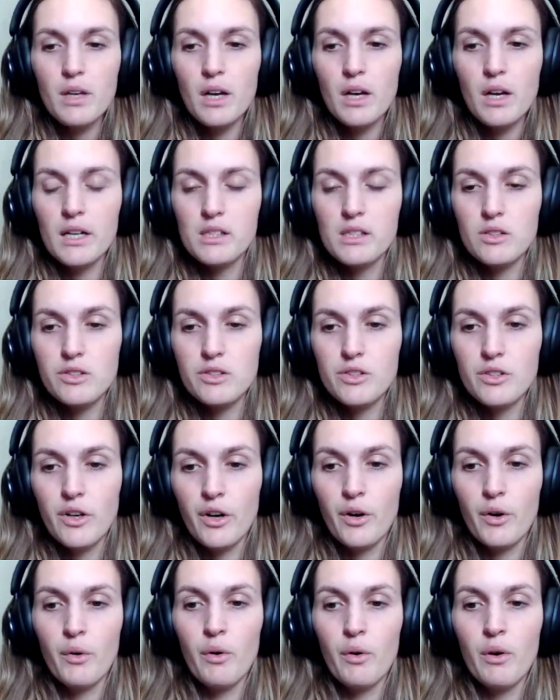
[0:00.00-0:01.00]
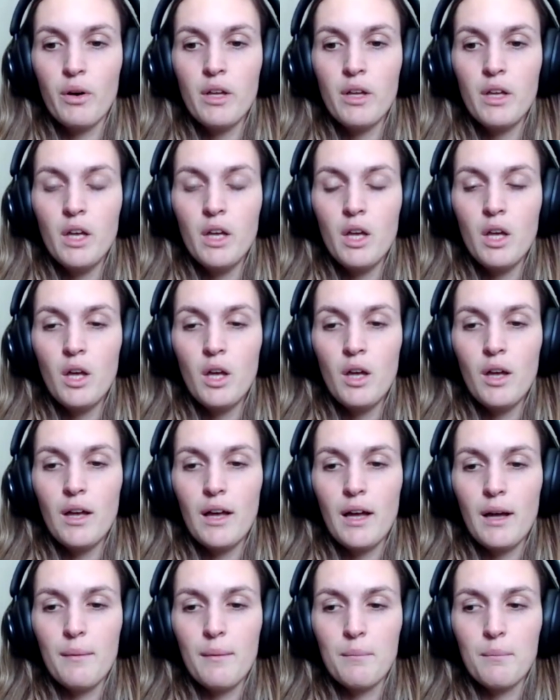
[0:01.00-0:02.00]
And so
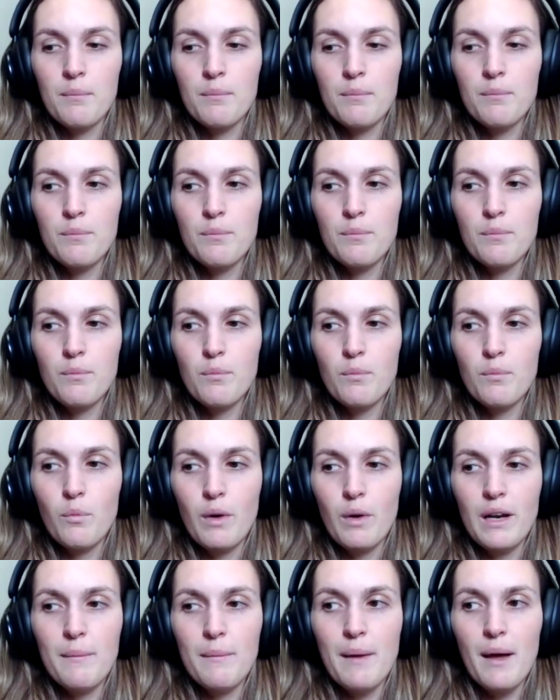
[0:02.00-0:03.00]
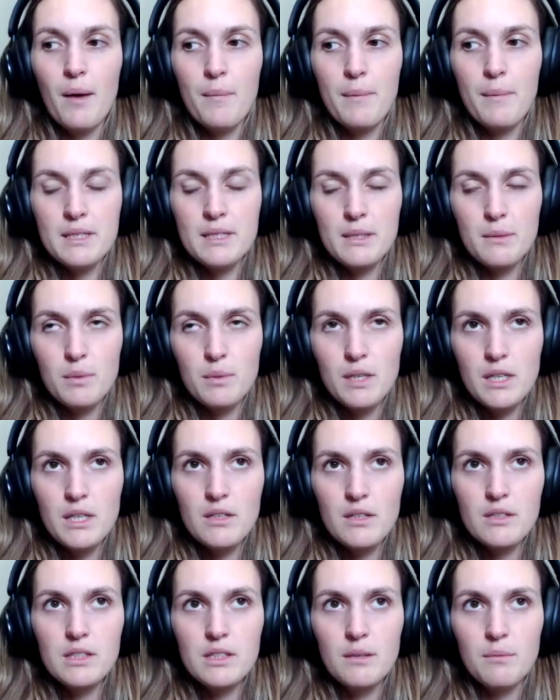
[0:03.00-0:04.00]
um, when I'm helping someone
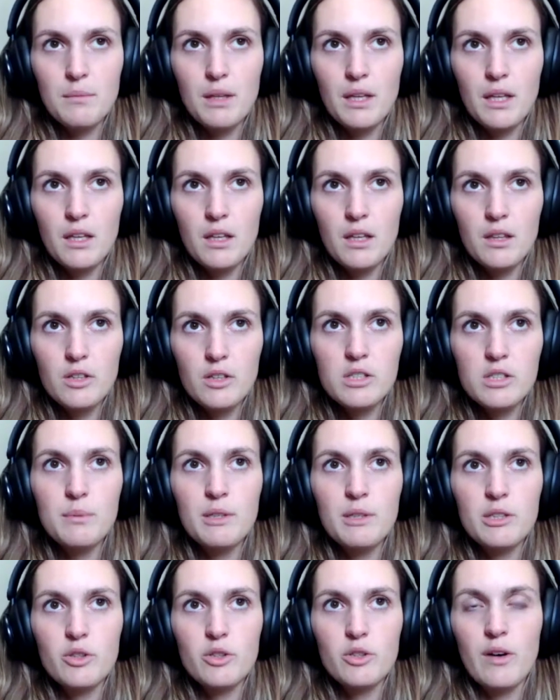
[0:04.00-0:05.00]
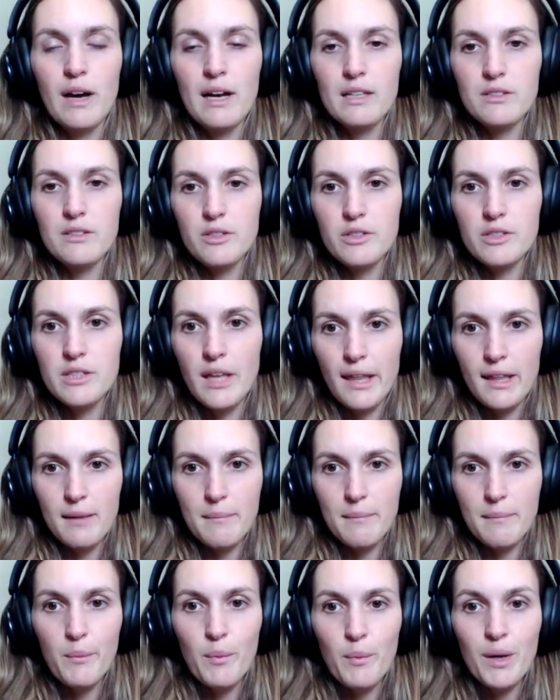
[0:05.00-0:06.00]
heal something, their spiritual guides are telling
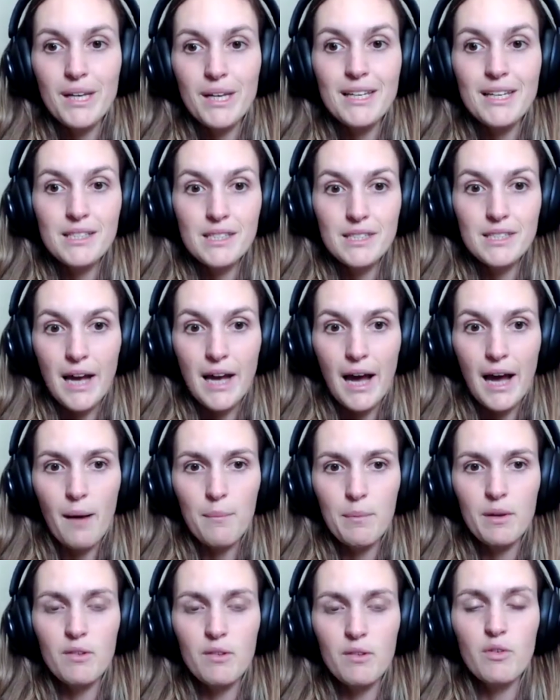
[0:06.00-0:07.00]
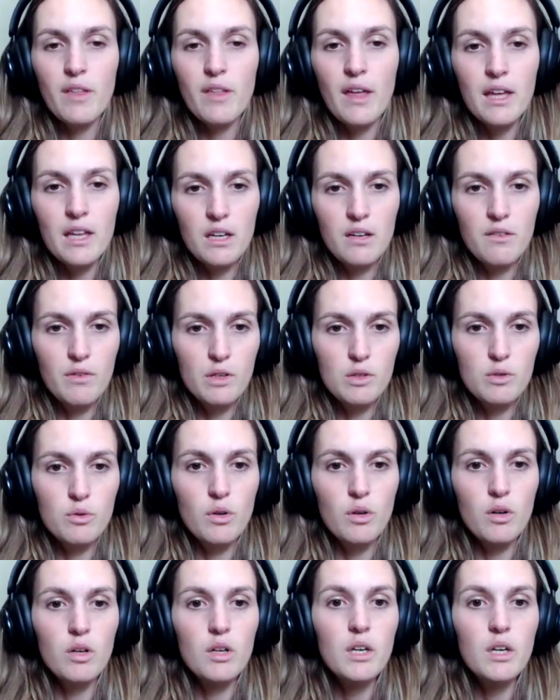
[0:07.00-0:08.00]
me what needs to happen for that
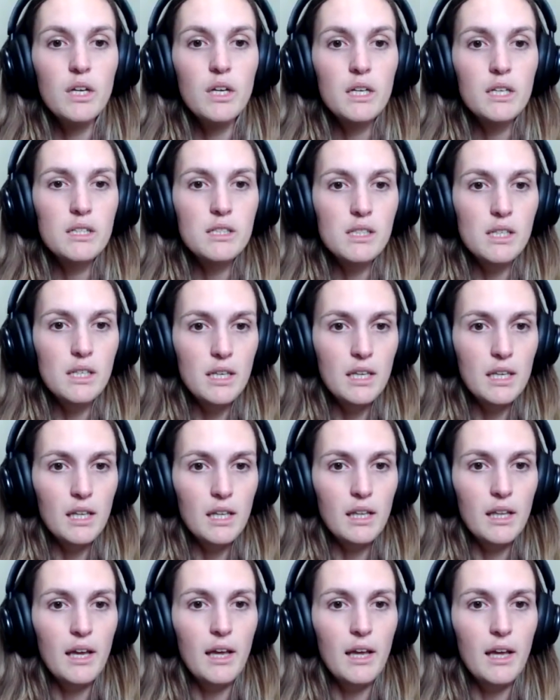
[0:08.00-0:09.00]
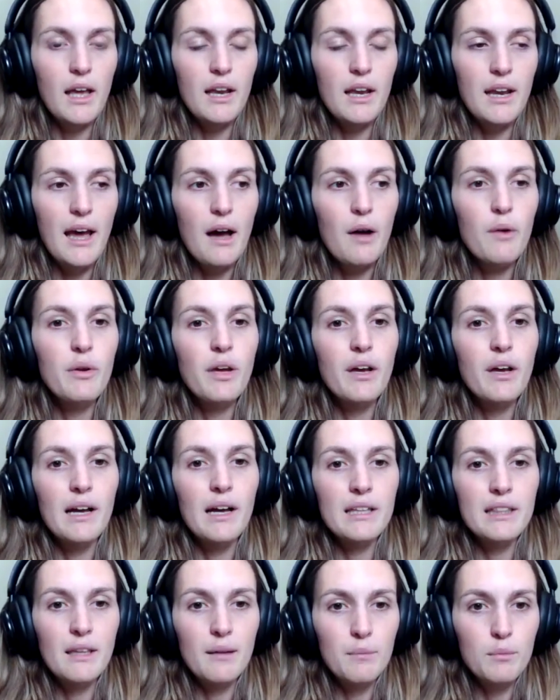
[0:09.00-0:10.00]
individual to heal it and how to
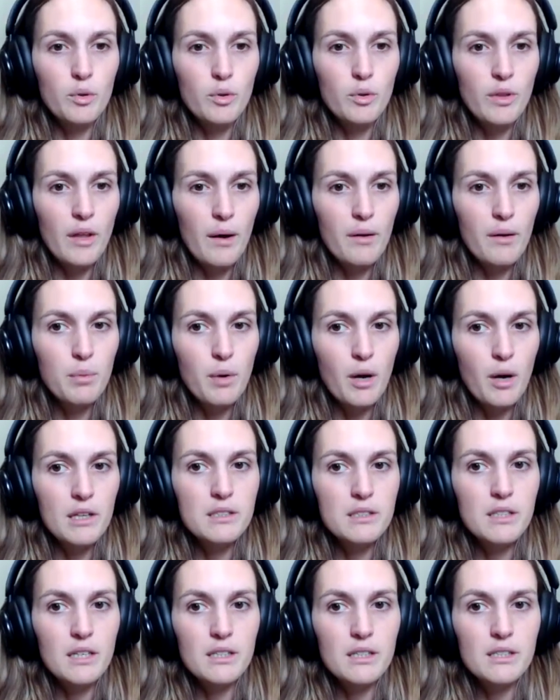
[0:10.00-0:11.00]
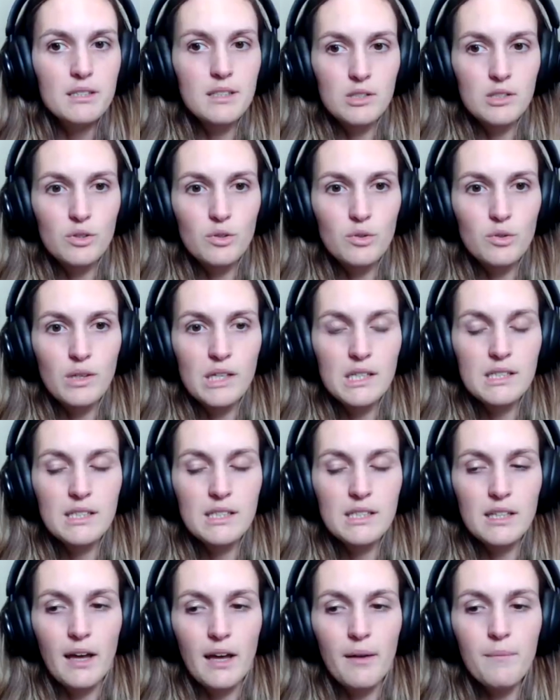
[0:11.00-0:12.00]
guide them through that process that's unique to
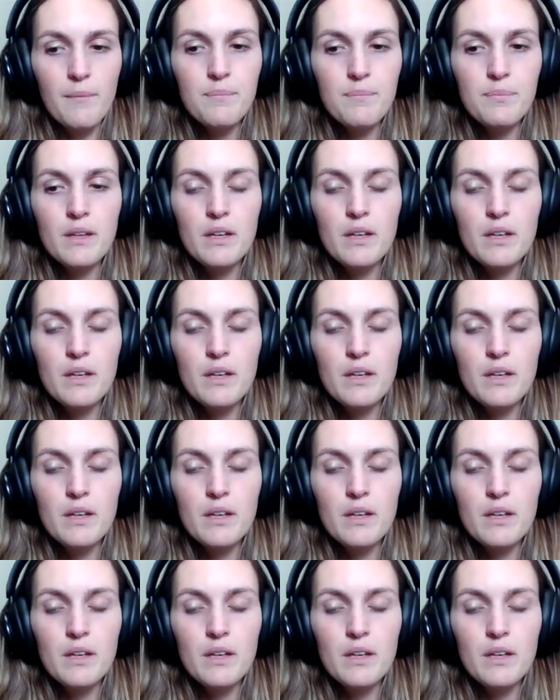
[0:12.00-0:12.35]
them